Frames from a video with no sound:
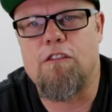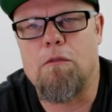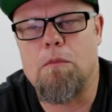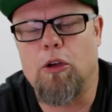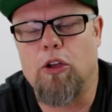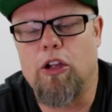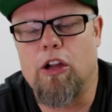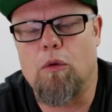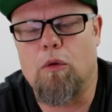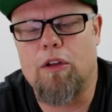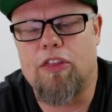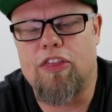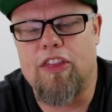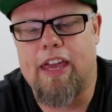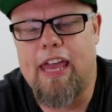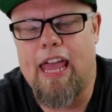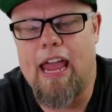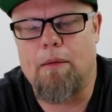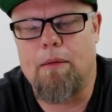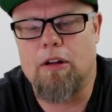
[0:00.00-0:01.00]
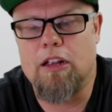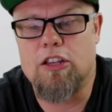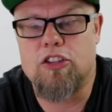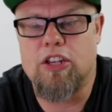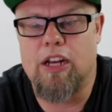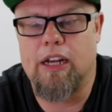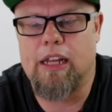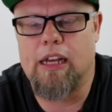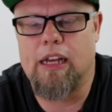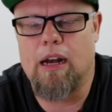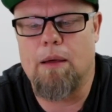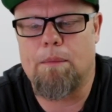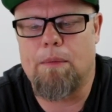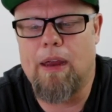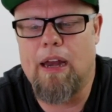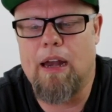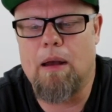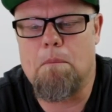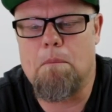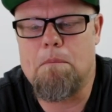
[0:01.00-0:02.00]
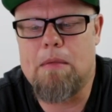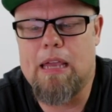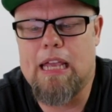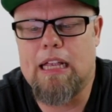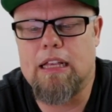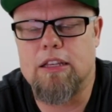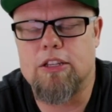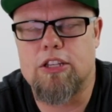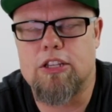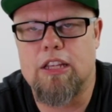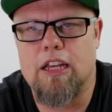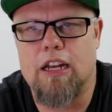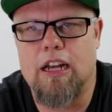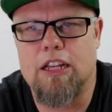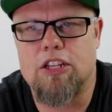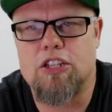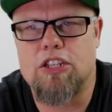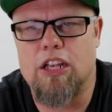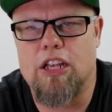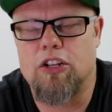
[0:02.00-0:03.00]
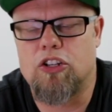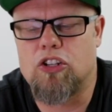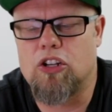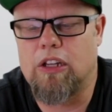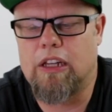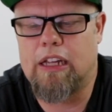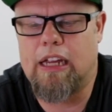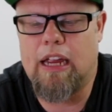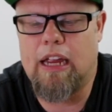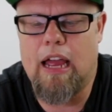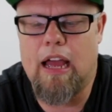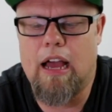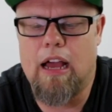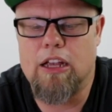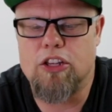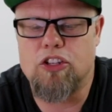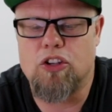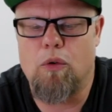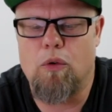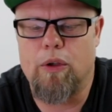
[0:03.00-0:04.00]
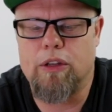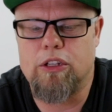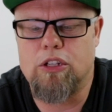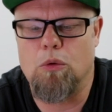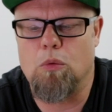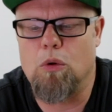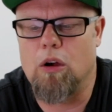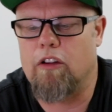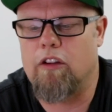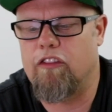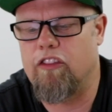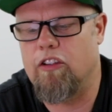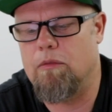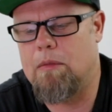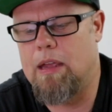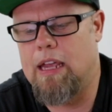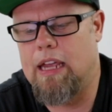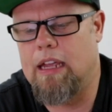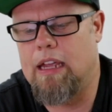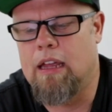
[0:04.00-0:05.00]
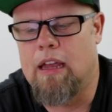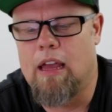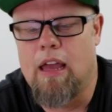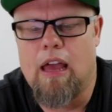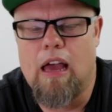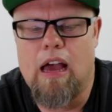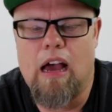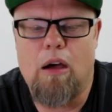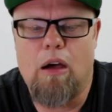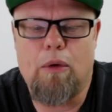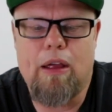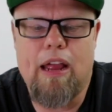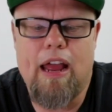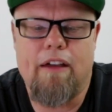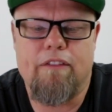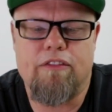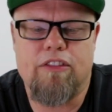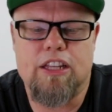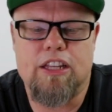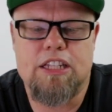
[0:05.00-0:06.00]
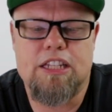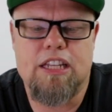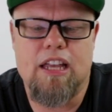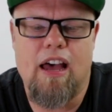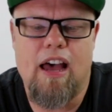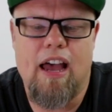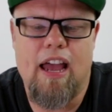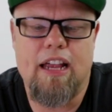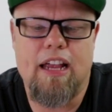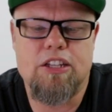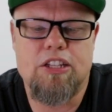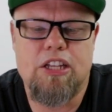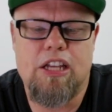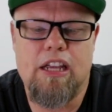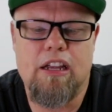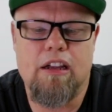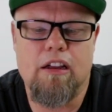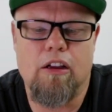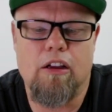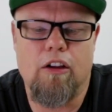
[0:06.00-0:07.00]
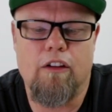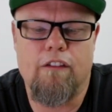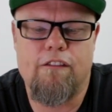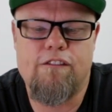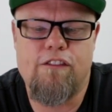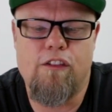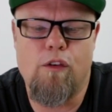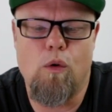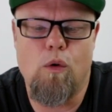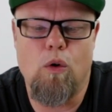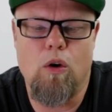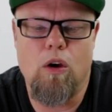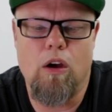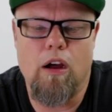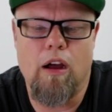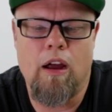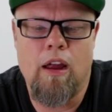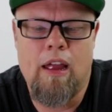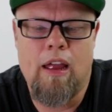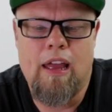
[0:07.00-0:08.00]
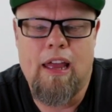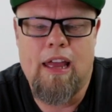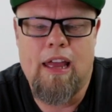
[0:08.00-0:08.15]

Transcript: familiar with the camera and setting it up in a means that essentially is going to work for me. We have the ties here for